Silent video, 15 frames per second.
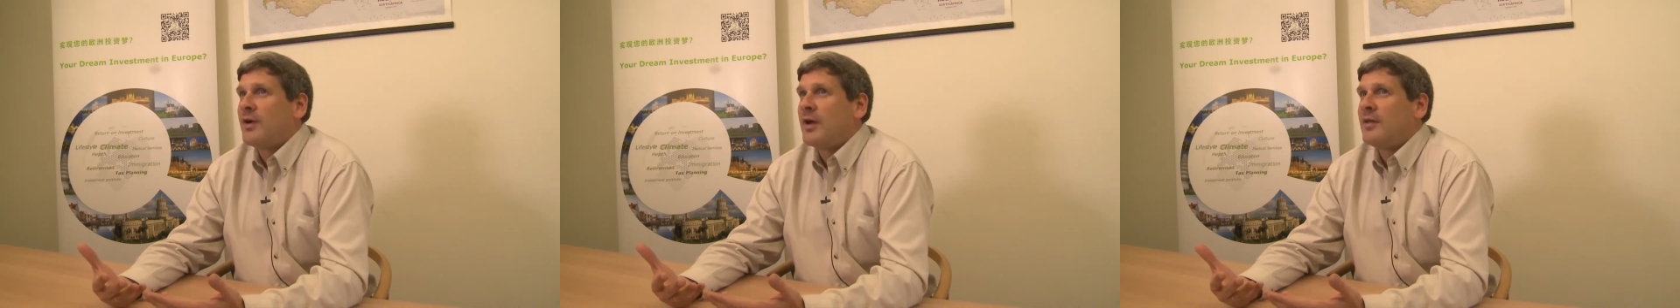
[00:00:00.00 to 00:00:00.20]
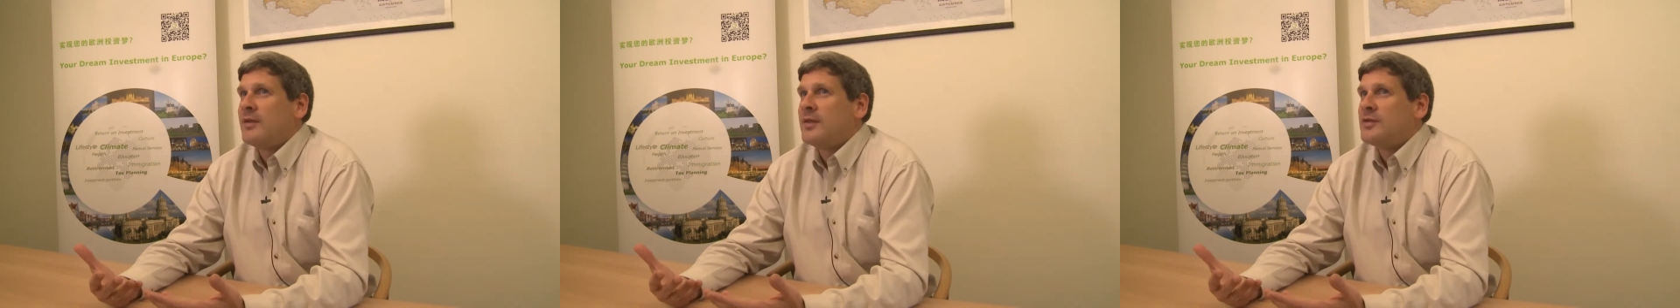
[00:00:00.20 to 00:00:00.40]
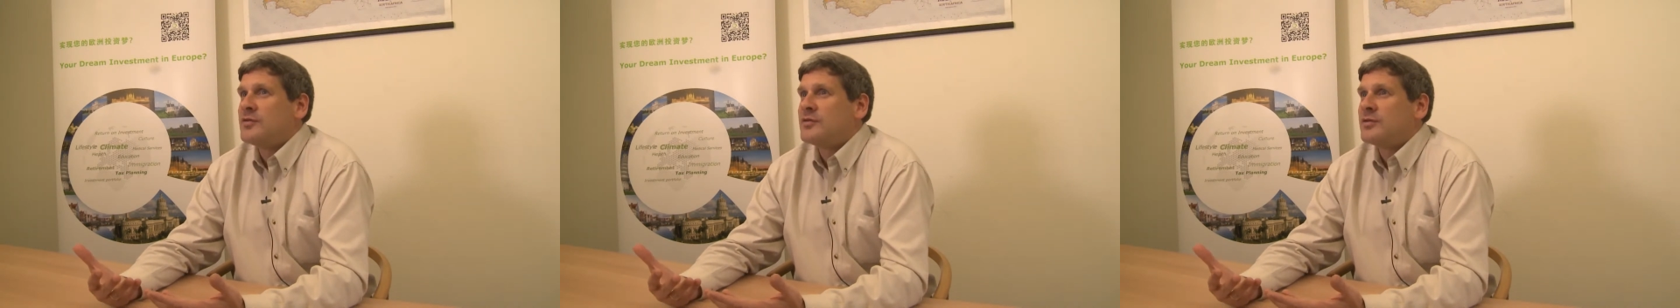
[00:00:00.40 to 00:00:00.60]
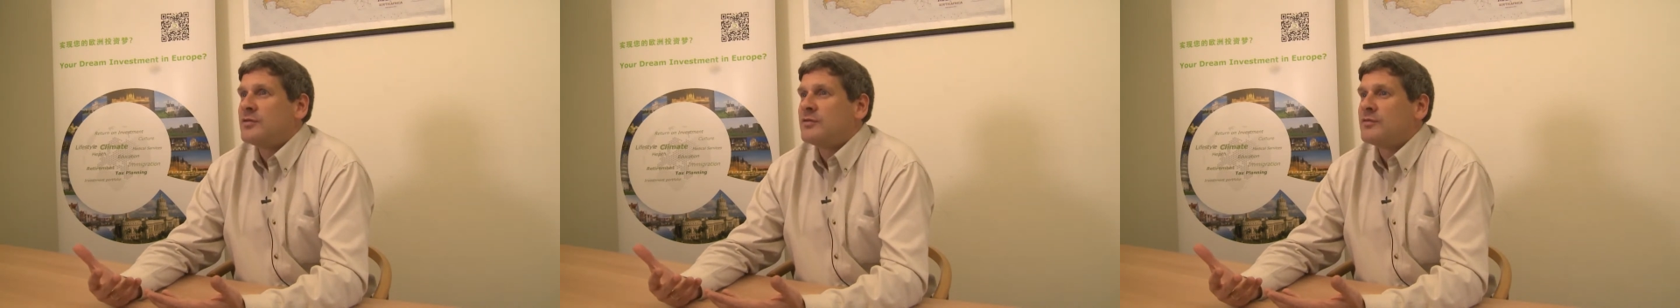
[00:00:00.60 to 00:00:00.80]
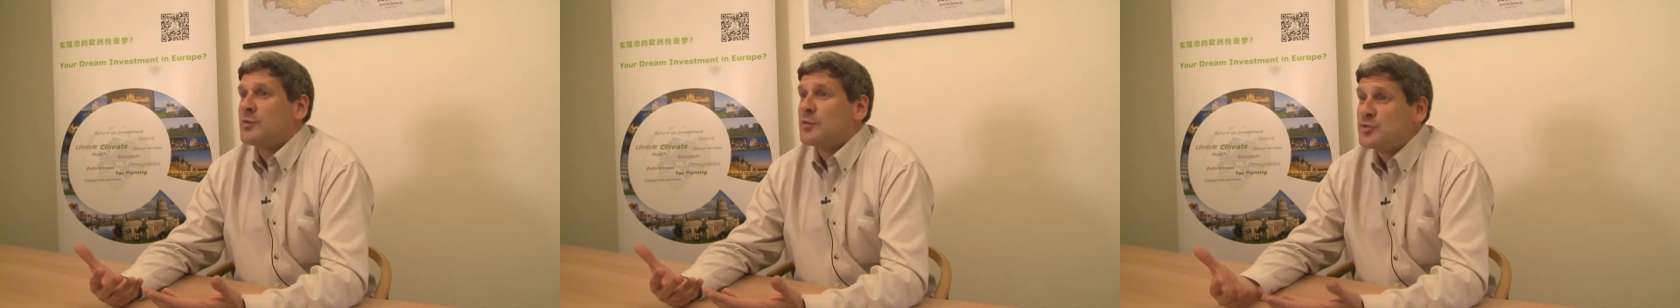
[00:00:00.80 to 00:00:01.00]
had
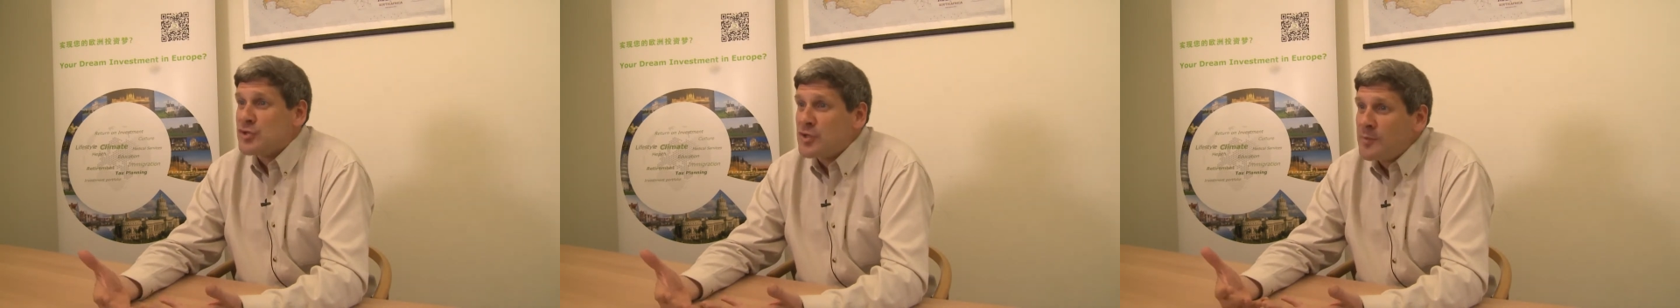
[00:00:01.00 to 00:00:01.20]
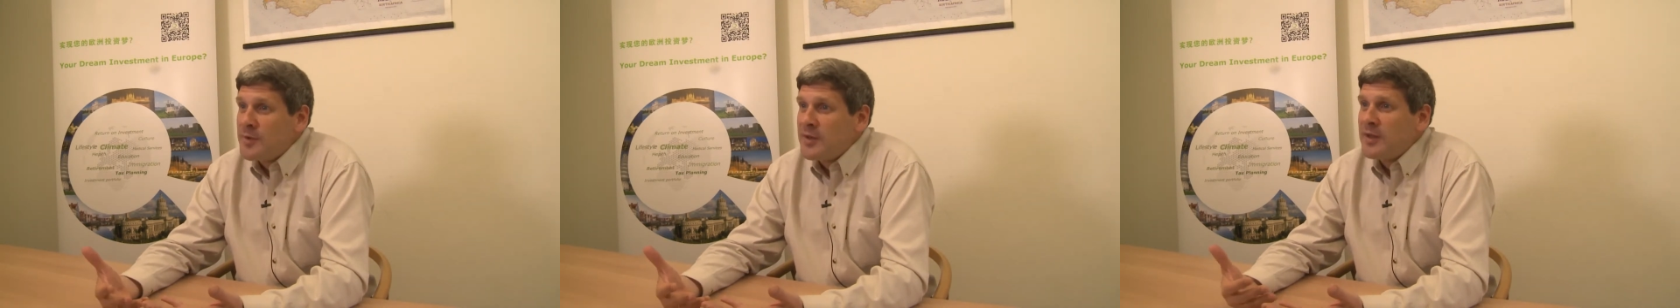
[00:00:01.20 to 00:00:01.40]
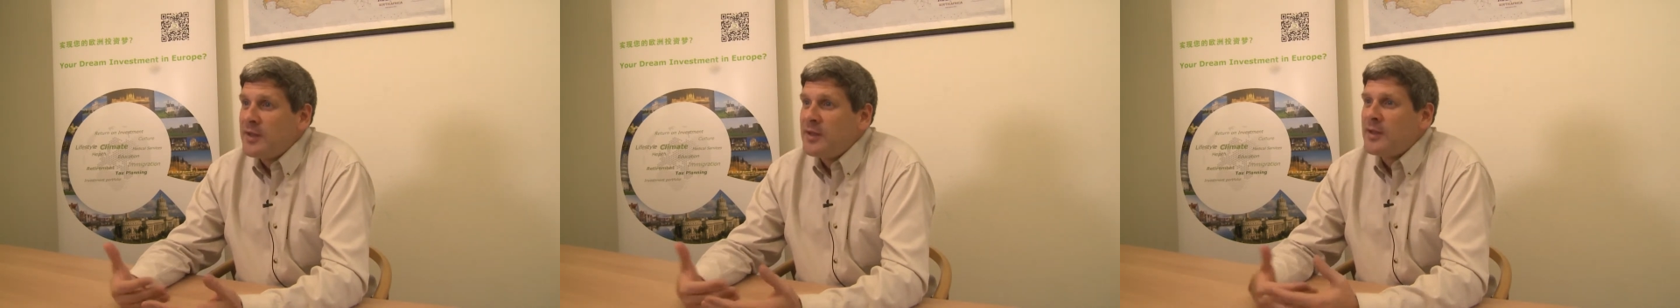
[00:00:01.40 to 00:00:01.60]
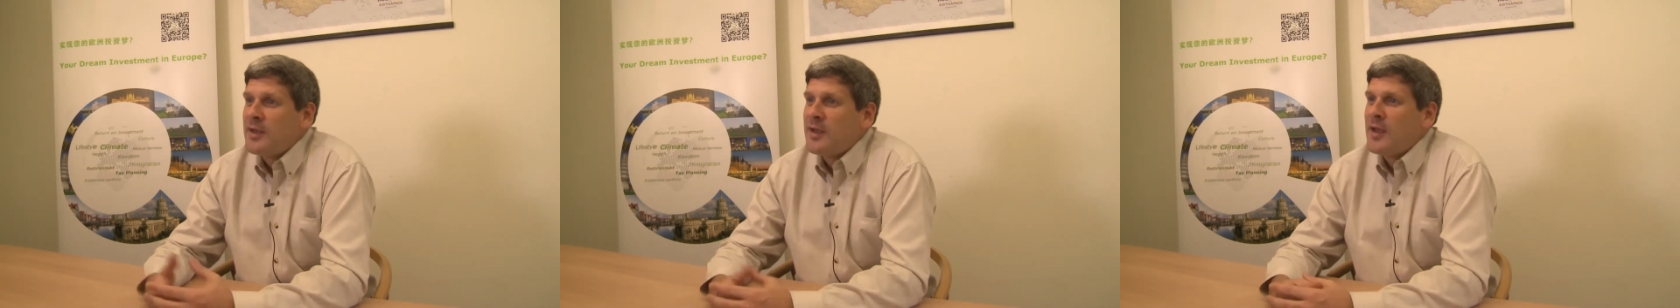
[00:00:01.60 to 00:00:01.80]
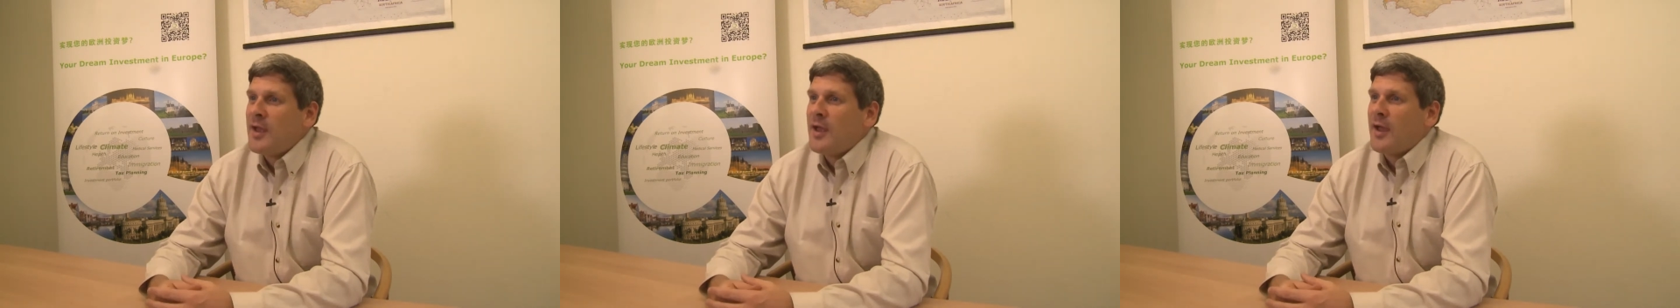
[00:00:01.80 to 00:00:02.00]
interns from Germany.
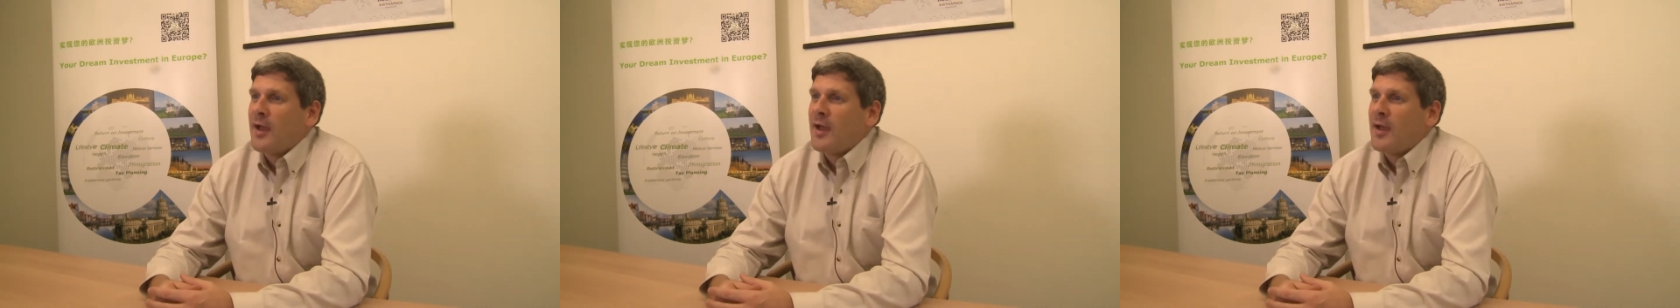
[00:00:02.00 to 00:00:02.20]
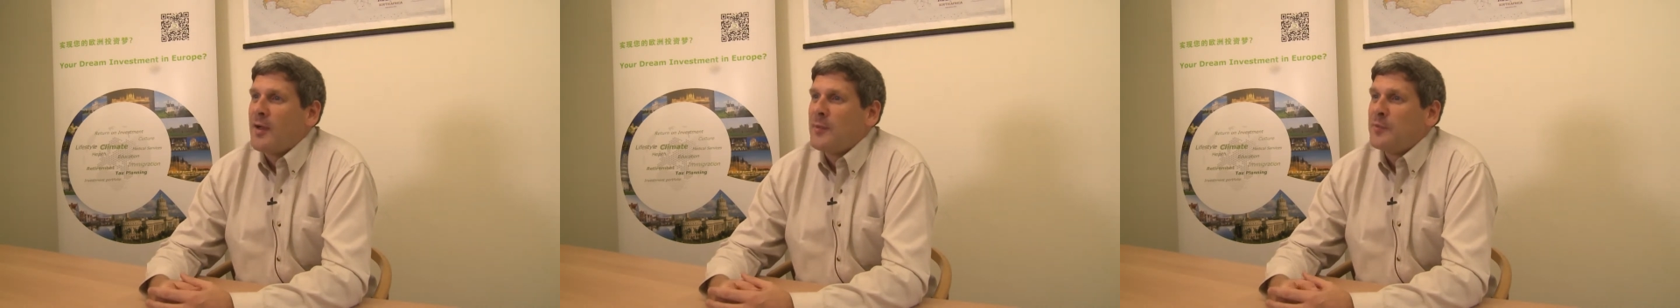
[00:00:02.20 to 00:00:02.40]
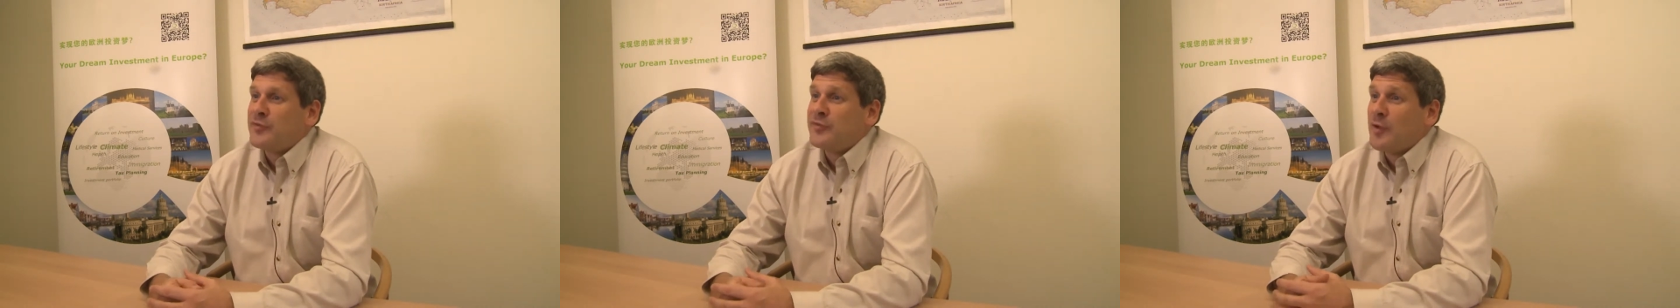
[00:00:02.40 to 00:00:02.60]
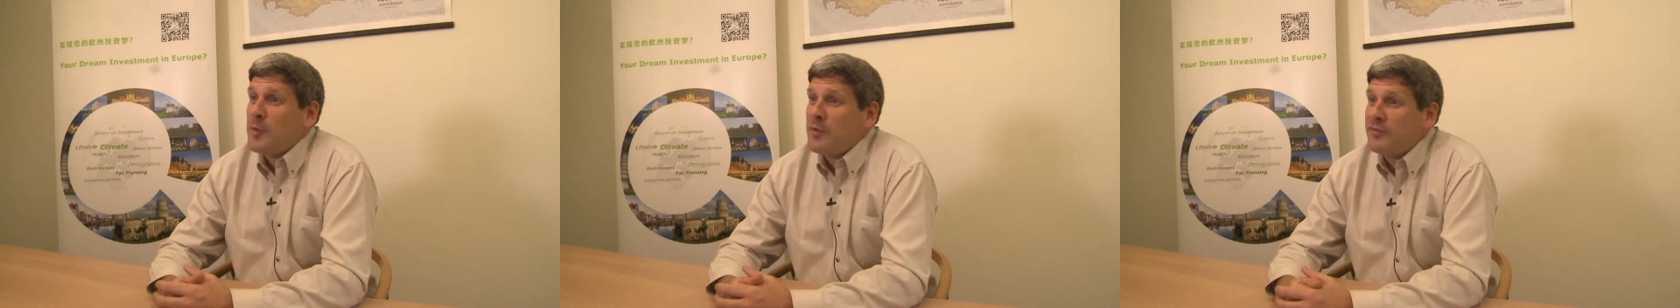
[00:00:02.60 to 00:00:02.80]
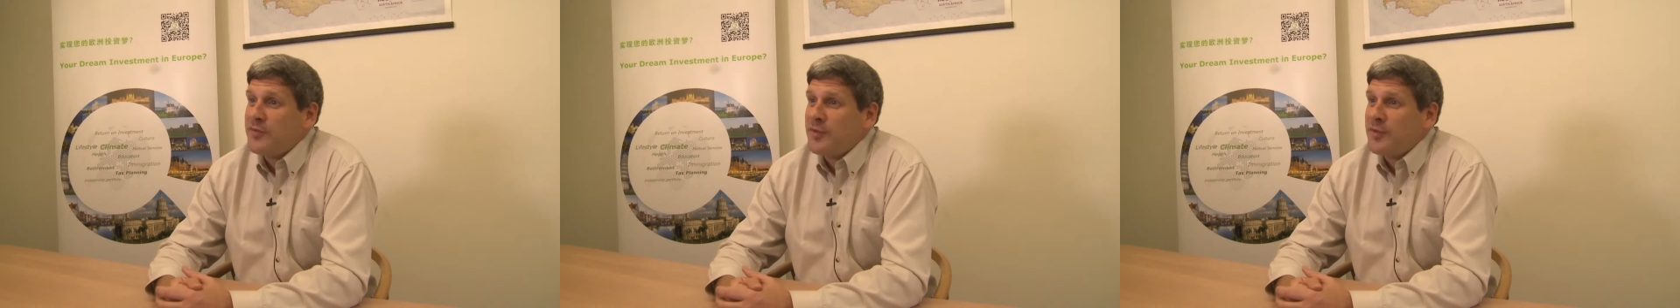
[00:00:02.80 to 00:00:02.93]
Some of